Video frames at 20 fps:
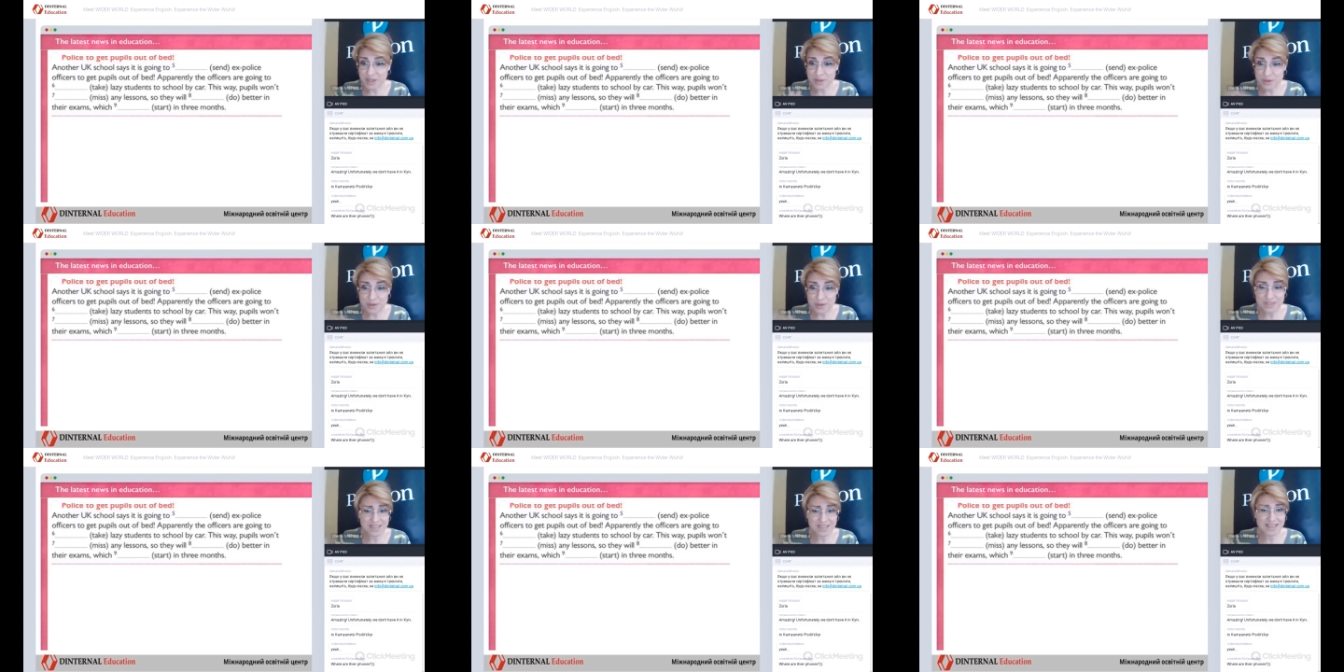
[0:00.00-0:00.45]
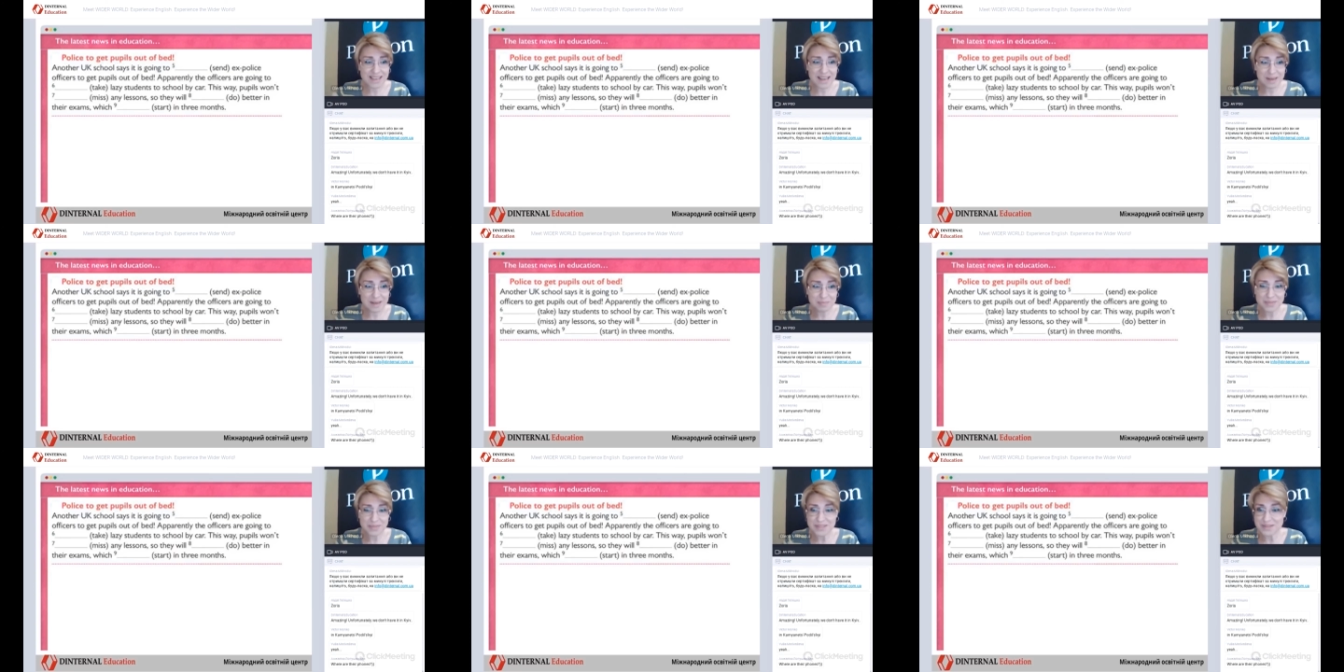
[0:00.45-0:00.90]
Ignore the
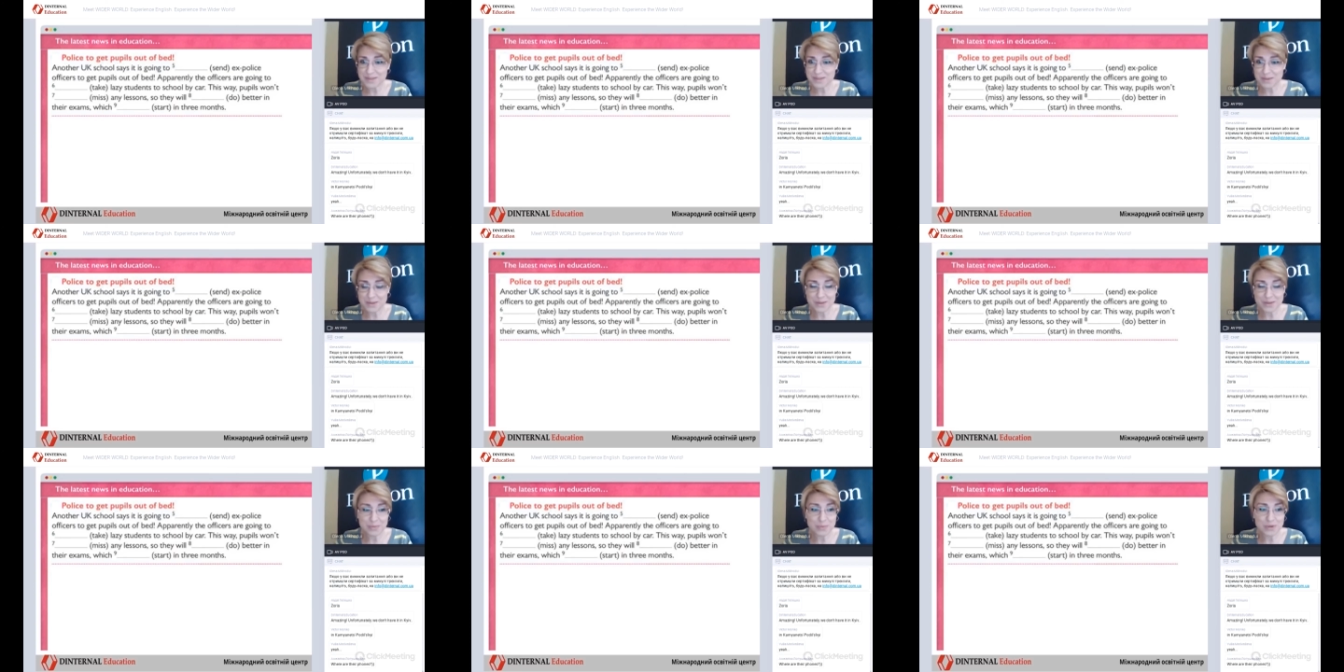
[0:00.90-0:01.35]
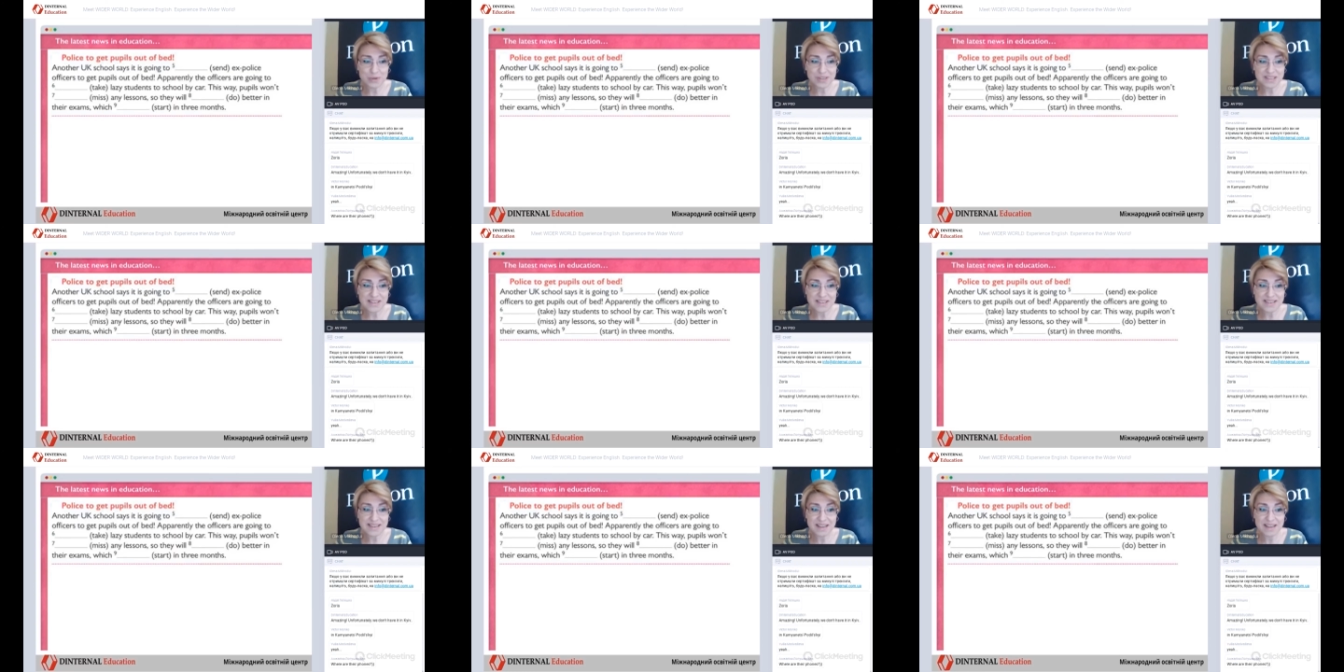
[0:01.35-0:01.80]
gaps, it's not
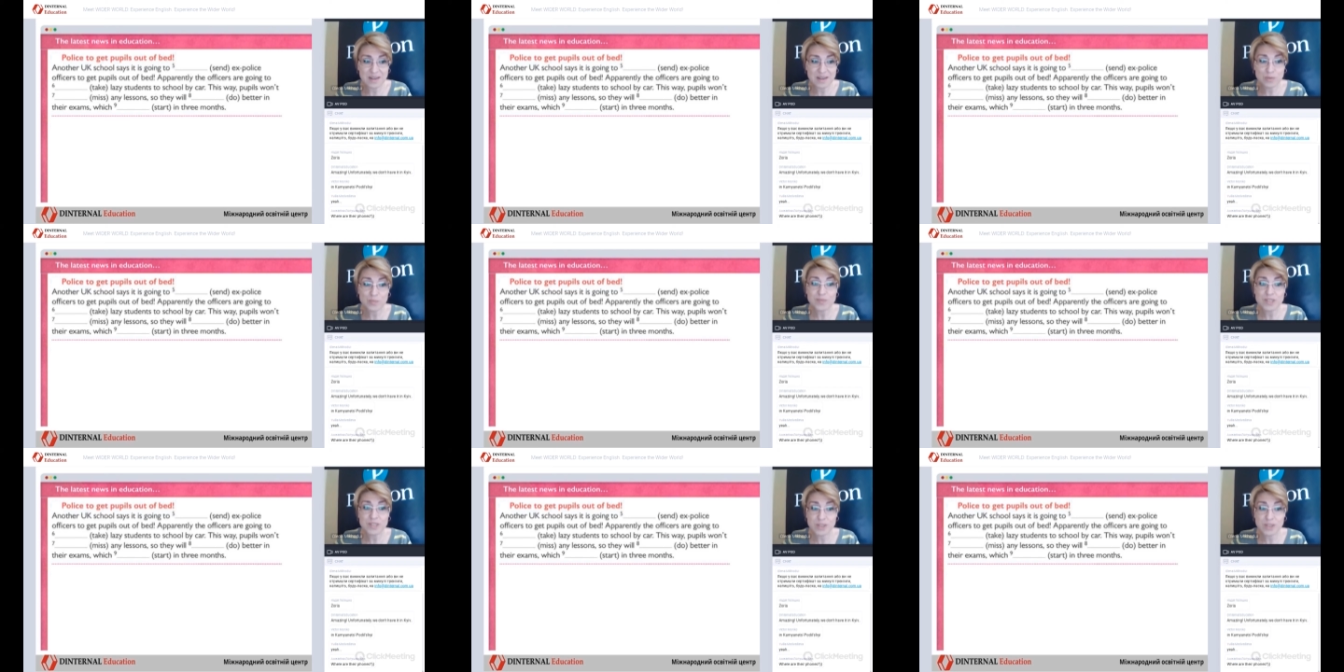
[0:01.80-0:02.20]
important now.